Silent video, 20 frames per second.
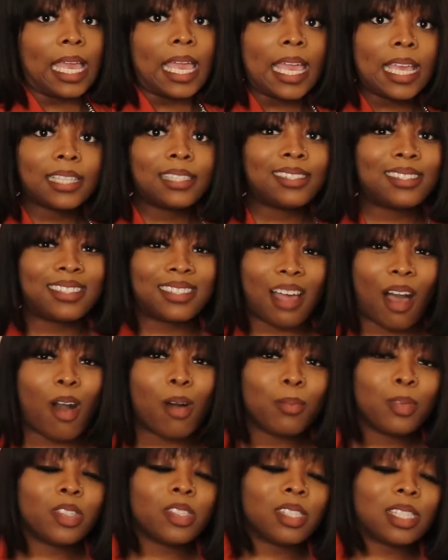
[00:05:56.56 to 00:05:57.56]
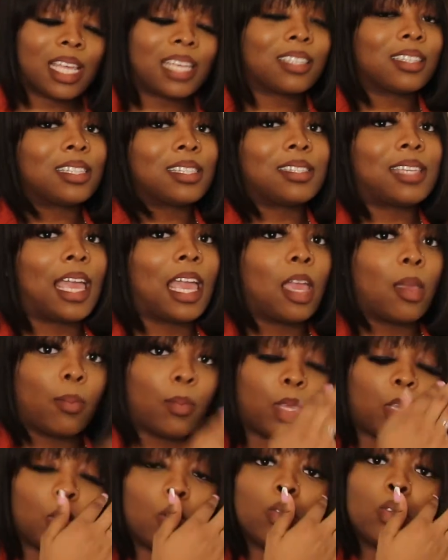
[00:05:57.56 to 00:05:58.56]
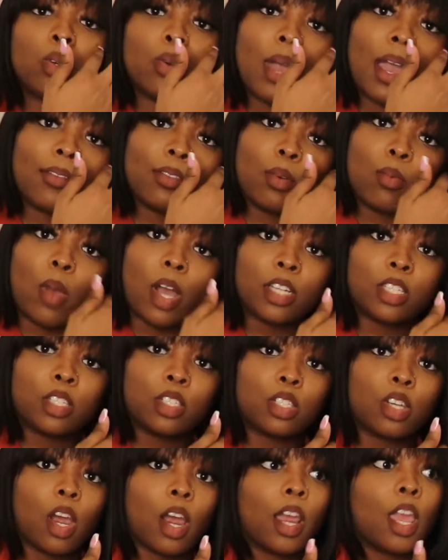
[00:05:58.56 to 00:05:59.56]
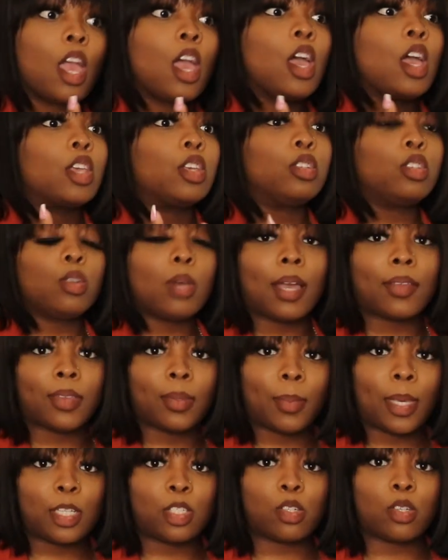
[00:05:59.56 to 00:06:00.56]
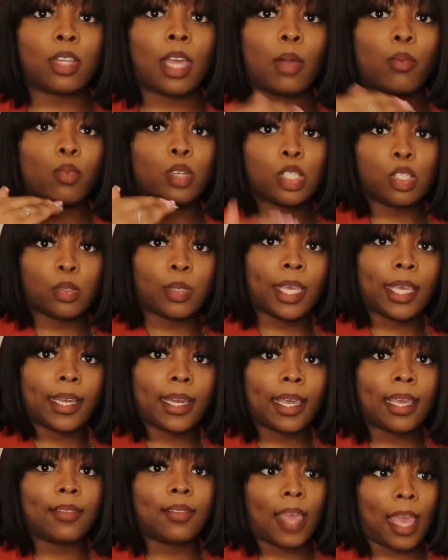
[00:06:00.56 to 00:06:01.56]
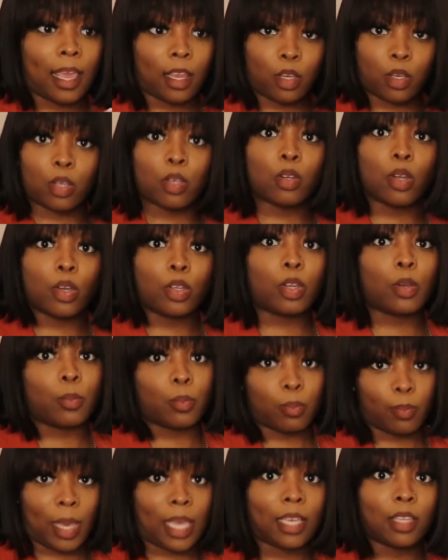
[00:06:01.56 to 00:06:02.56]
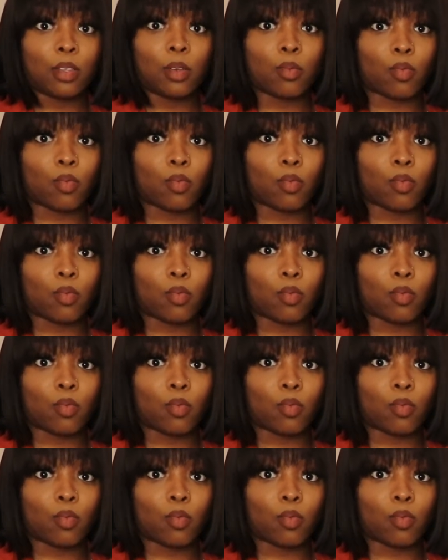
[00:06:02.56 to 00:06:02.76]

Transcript: it's almost like the same. You do have to watch your chart. You do have to make sure that once you get in that, you're making the